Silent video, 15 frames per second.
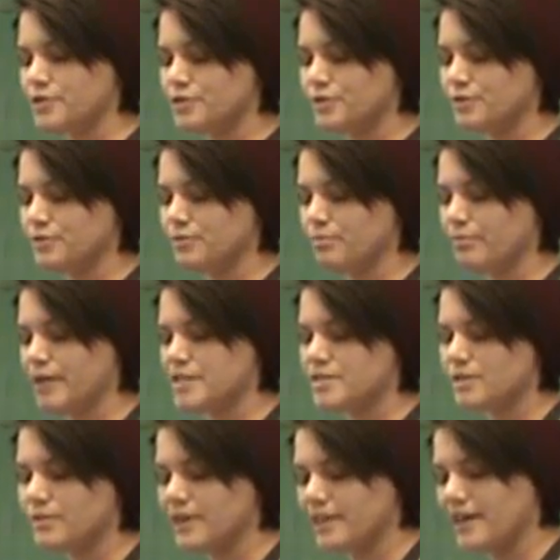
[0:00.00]
2, by
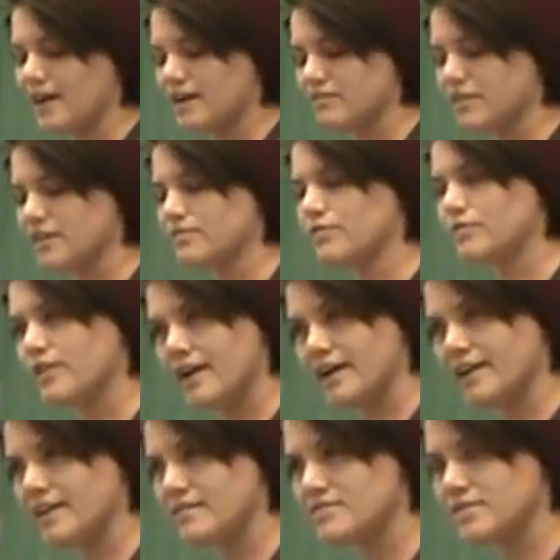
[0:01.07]
showing that having a
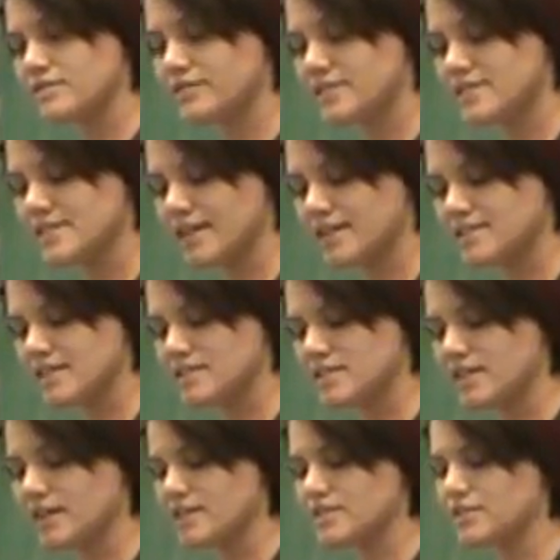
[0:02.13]
variety of different sex
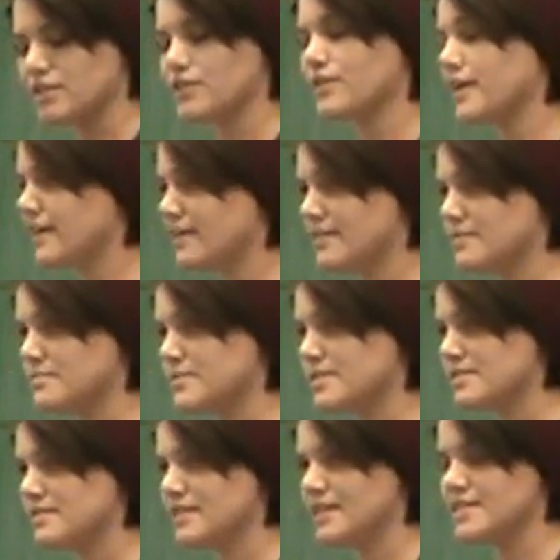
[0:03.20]
education
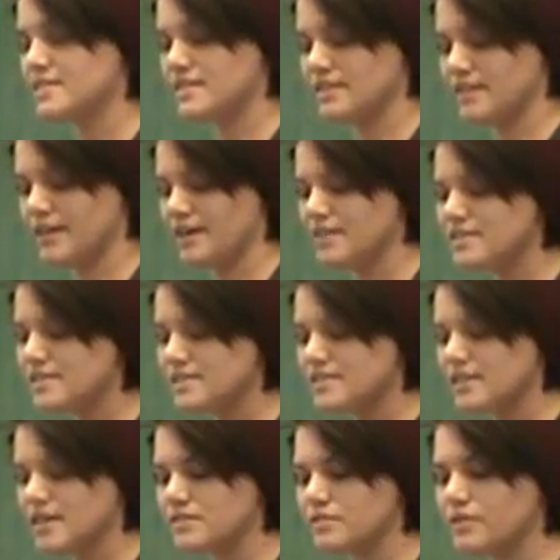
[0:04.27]
curriculums leads to the
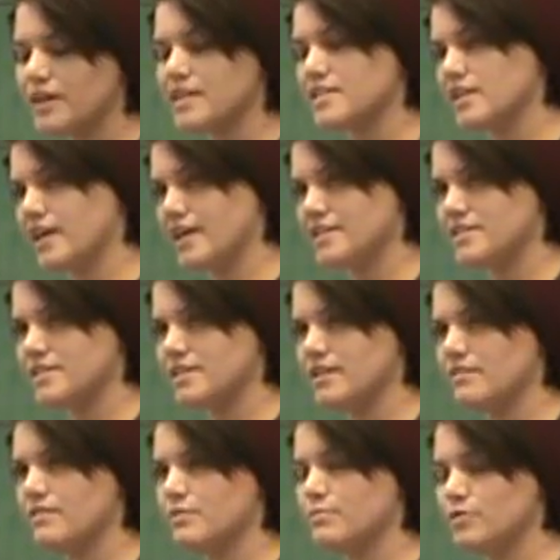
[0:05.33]
unsuccessful education
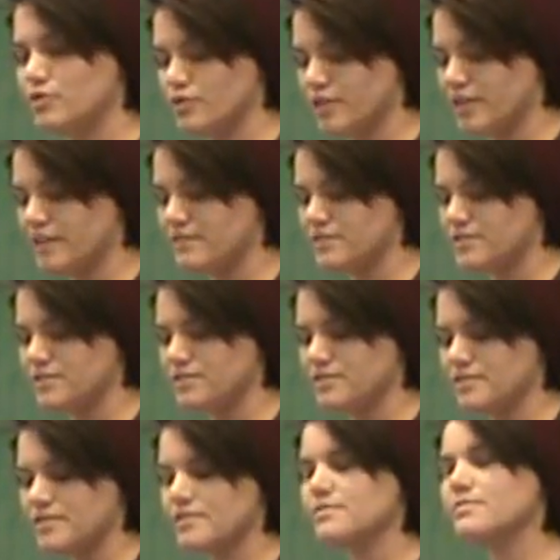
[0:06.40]
of the majority of
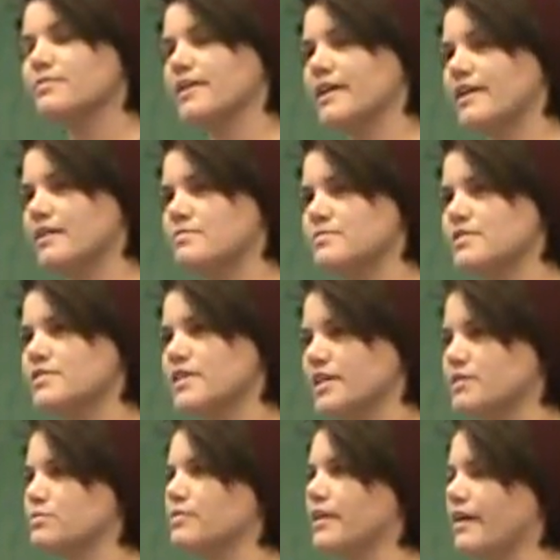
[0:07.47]
students when it comes to
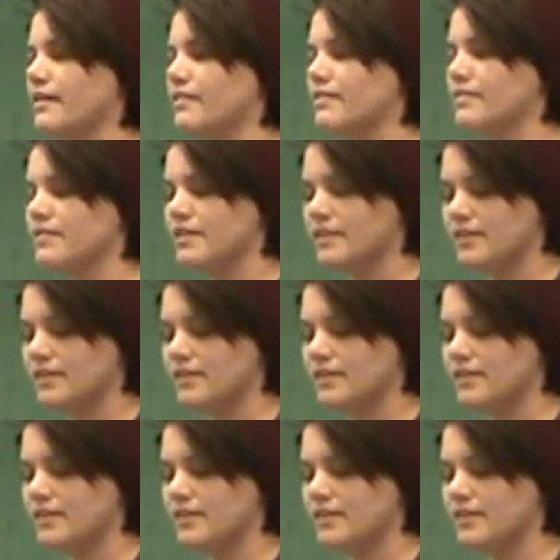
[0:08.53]
sexual health.